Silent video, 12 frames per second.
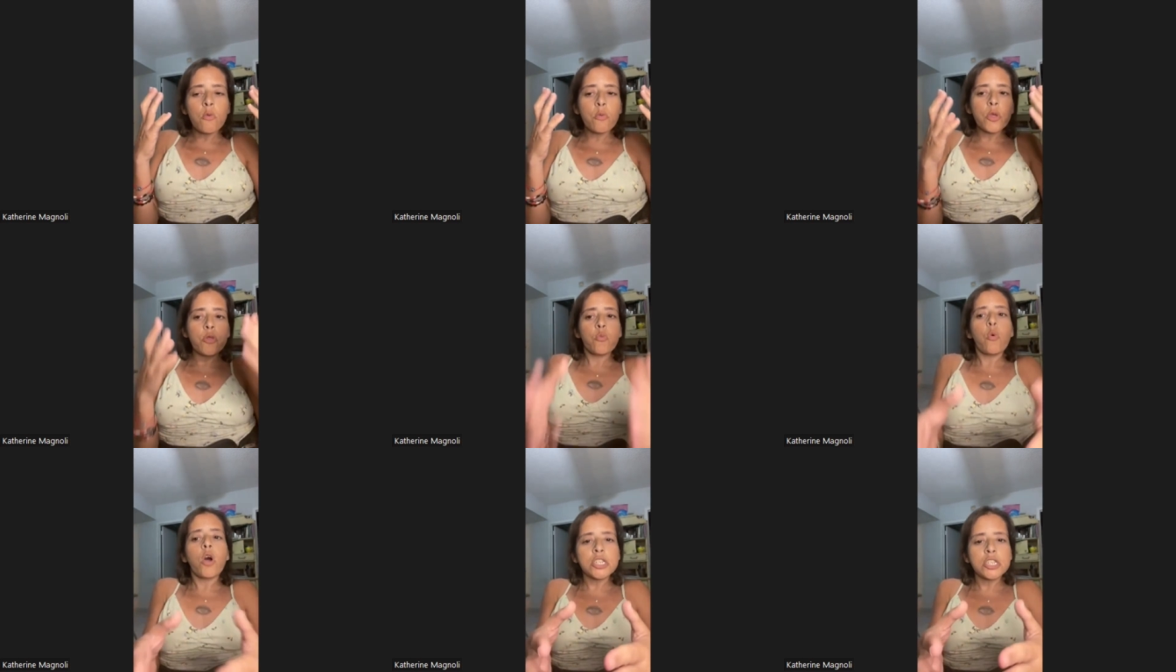with
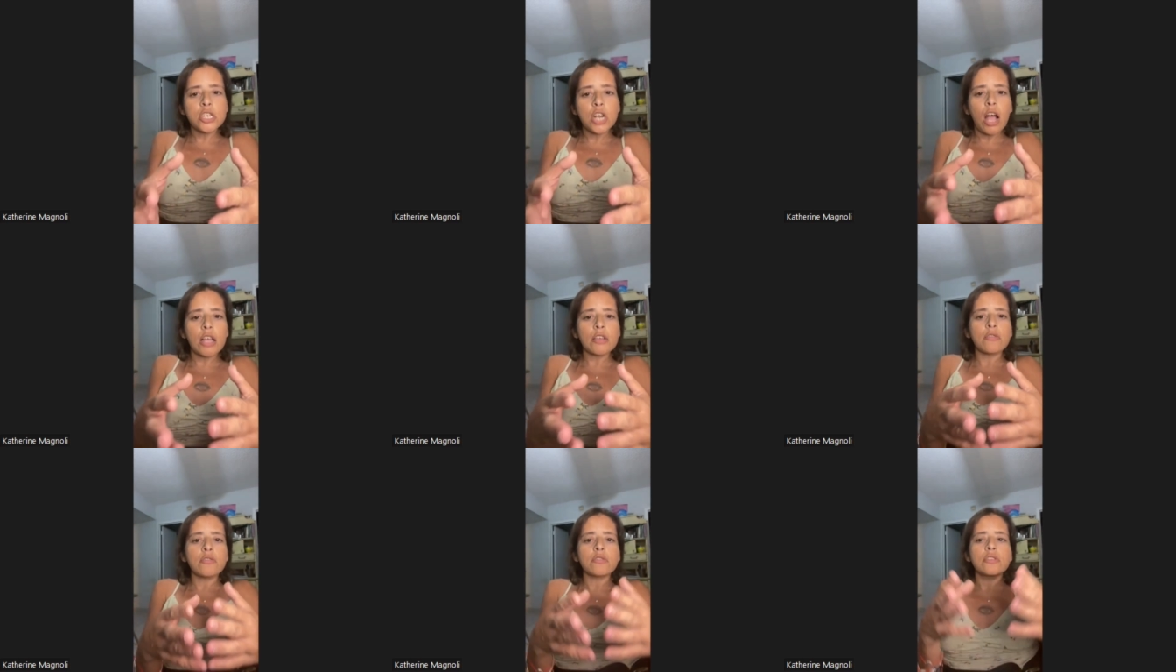one
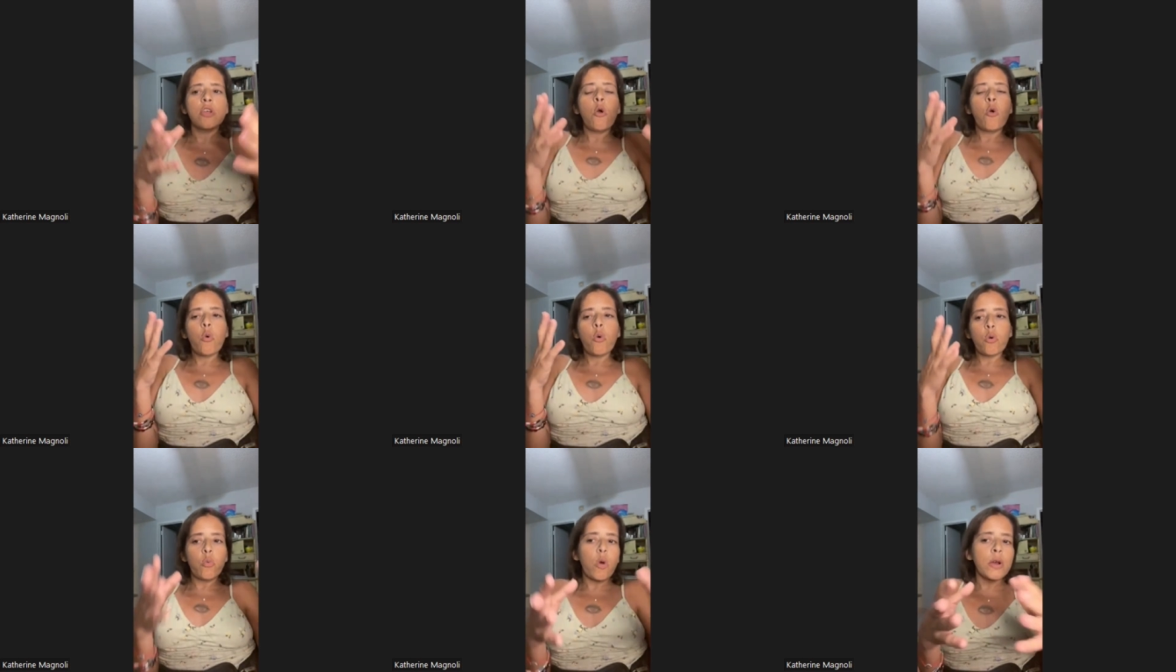child
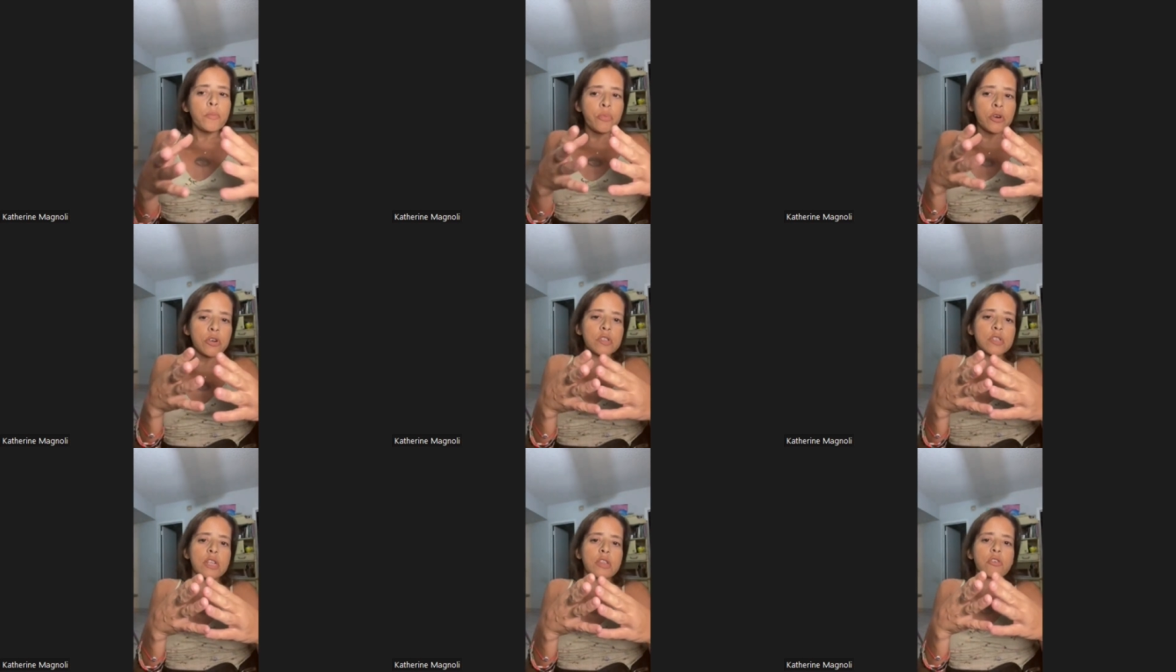or one
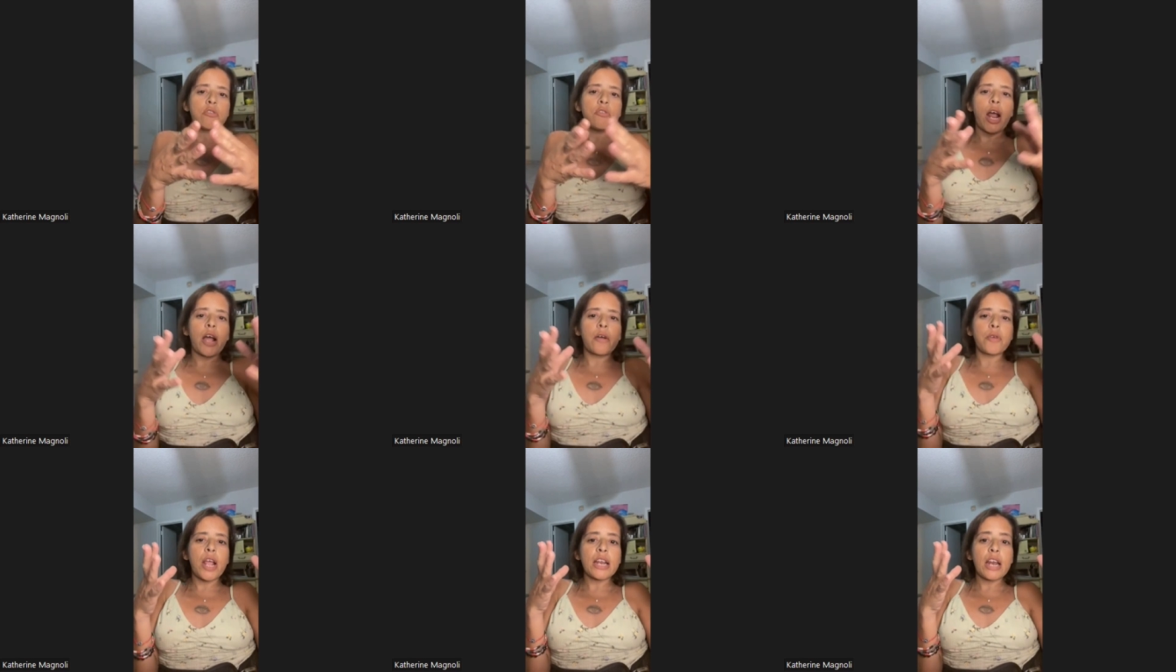person in the
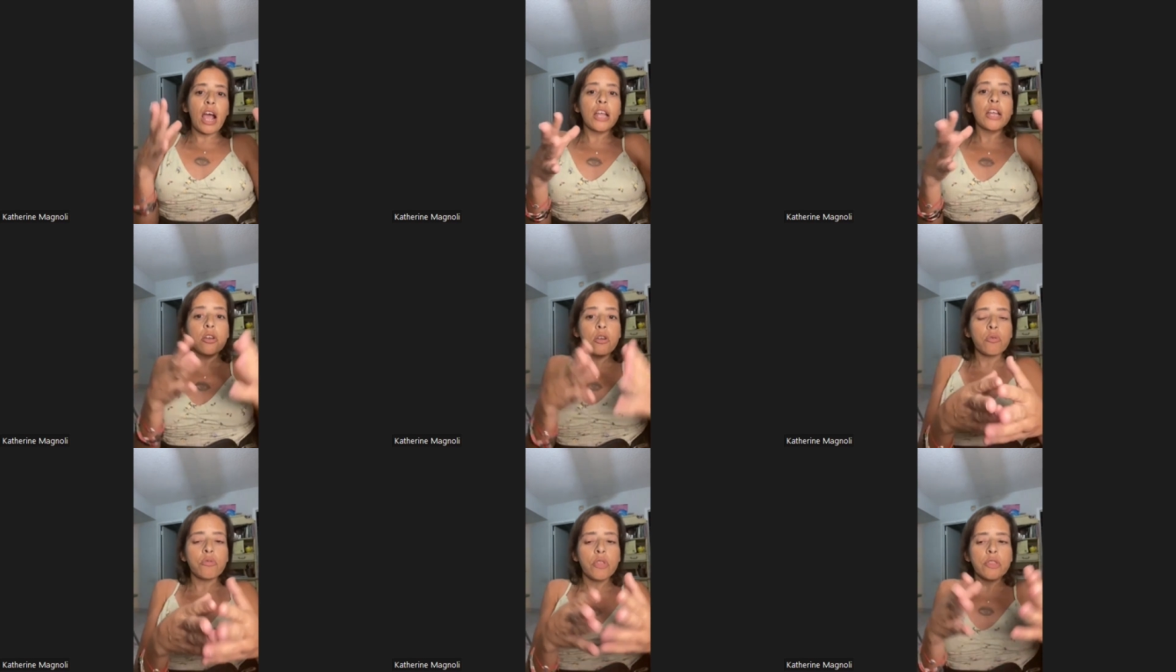crowd and I
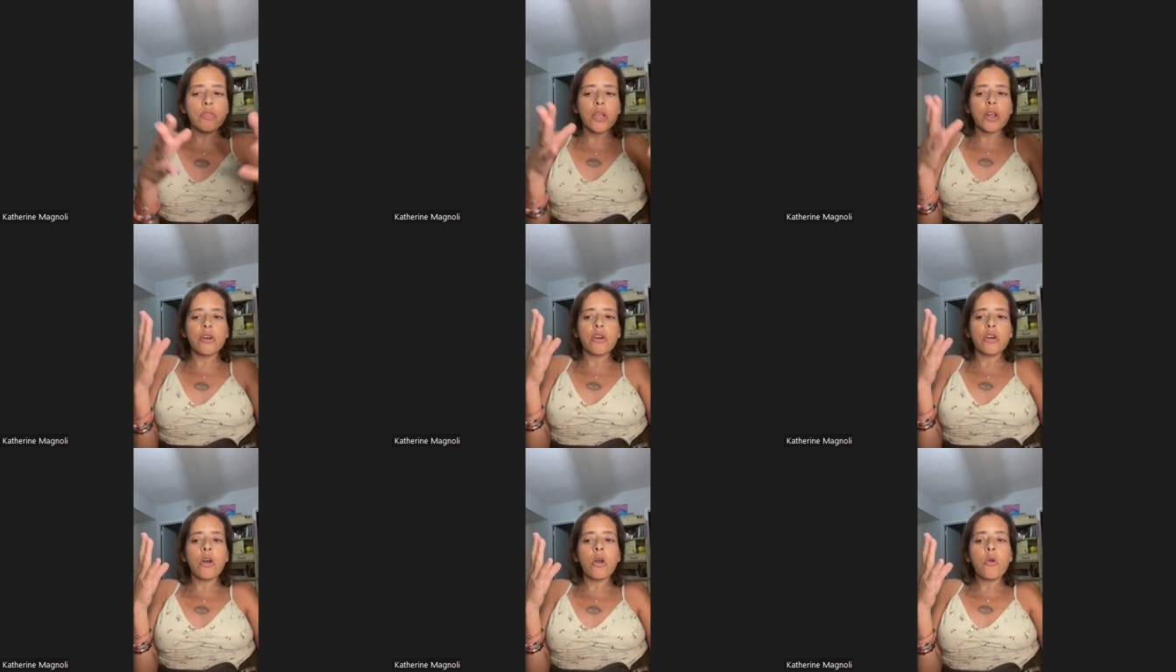know that
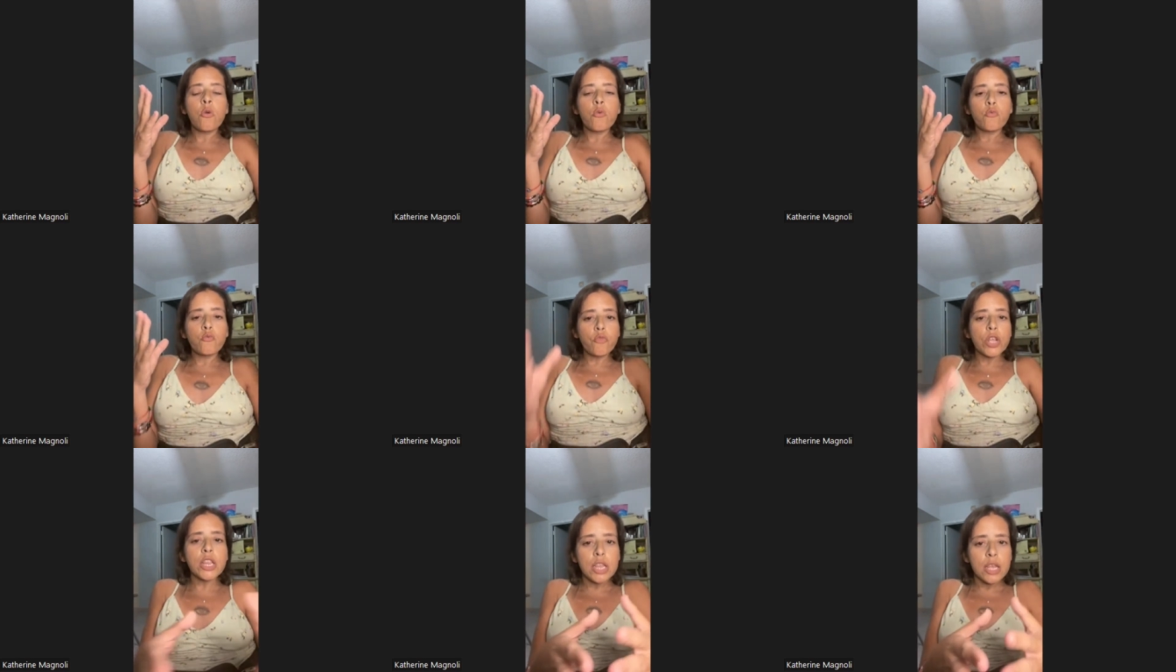they're
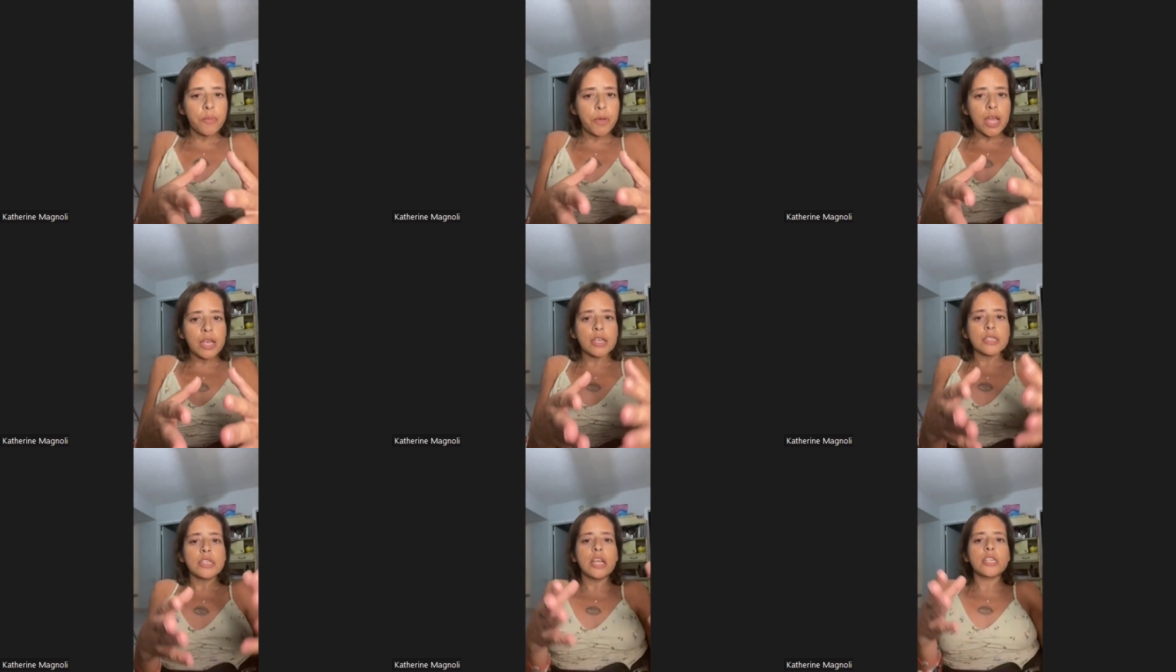really paying
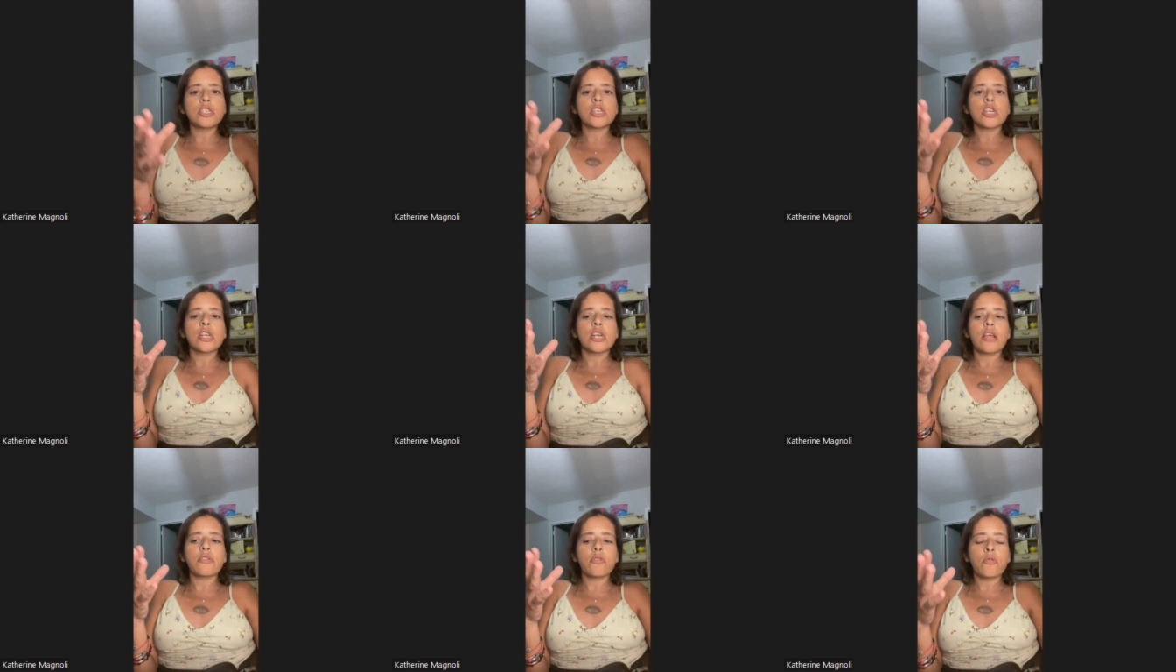attention
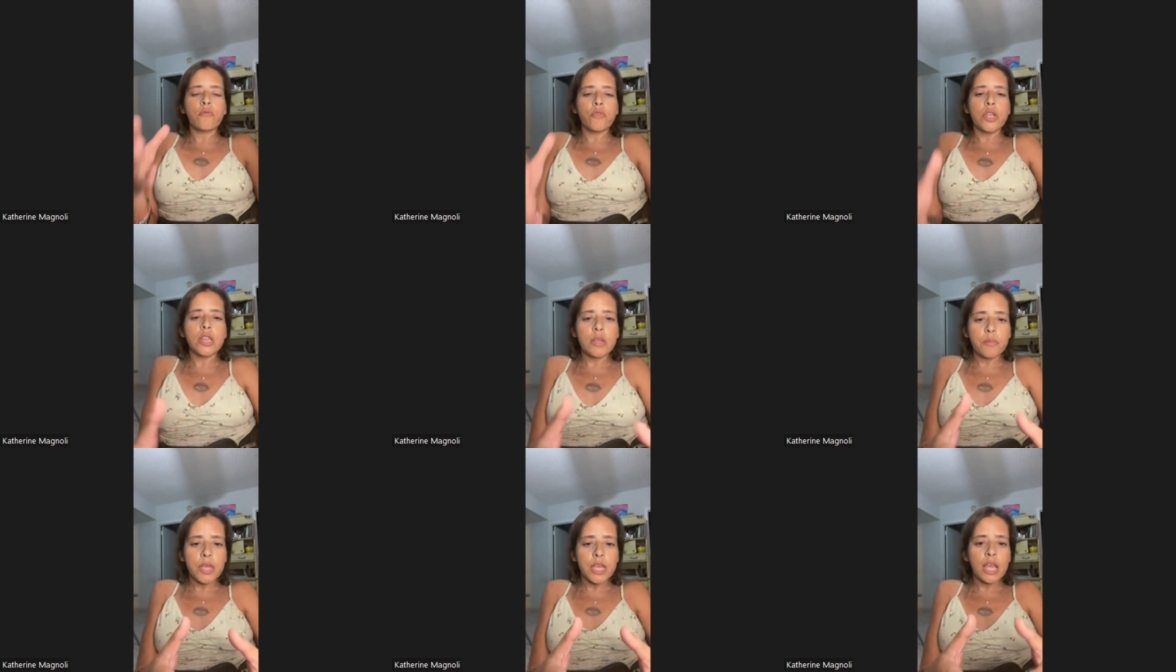and they're
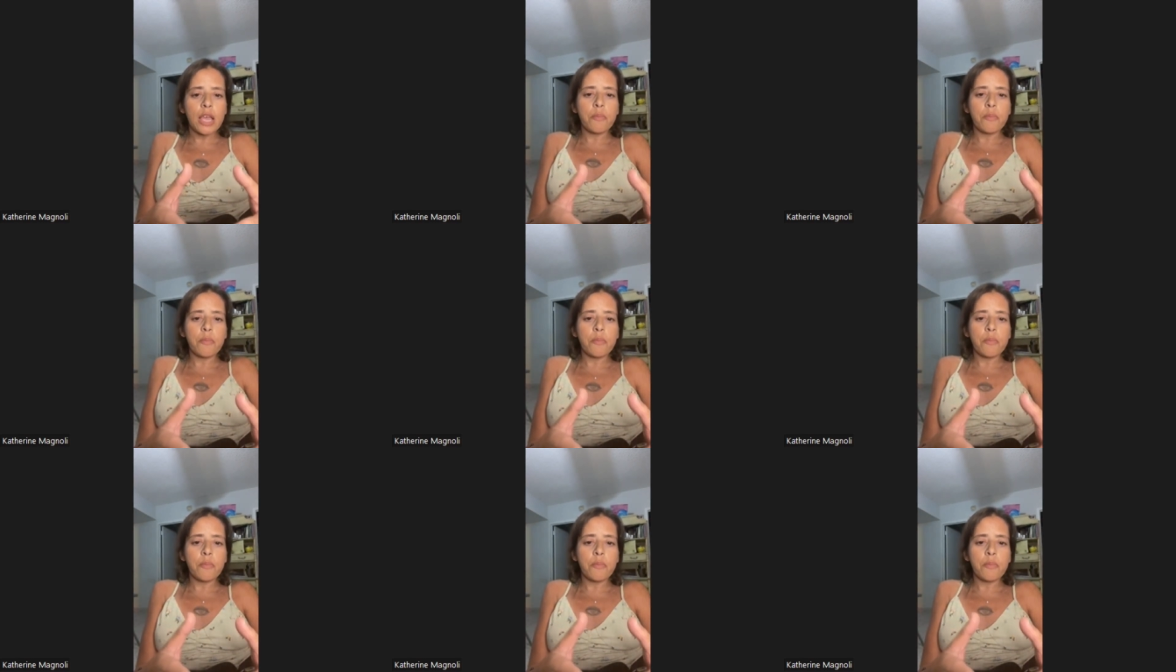really being